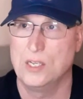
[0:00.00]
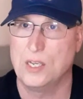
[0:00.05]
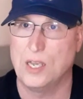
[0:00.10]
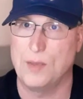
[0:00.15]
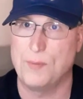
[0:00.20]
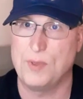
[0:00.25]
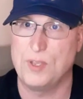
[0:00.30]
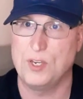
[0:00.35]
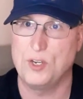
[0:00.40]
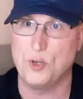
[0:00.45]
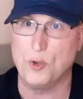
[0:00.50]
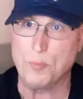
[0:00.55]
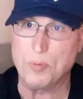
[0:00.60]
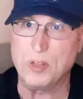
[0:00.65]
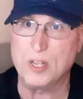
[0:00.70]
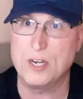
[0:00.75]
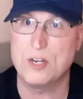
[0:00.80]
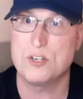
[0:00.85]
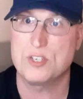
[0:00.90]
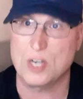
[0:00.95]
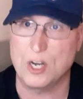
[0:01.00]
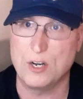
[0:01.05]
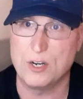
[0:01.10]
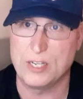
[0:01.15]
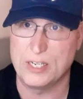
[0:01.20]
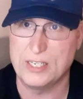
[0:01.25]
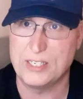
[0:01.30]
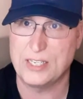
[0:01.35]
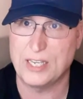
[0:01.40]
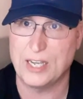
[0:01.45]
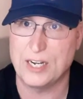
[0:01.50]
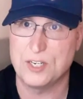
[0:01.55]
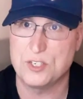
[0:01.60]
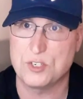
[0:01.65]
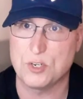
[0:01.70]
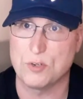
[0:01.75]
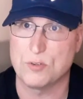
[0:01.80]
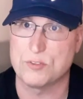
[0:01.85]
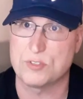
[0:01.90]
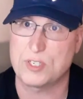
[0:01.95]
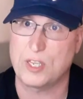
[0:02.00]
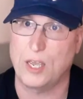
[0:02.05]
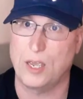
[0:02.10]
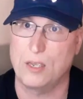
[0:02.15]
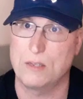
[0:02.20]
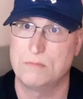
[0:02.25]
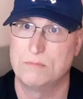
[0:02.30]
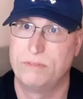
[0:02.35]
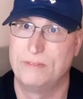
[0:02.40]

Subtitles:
I mean, your players aren't Indiana Jones, okay?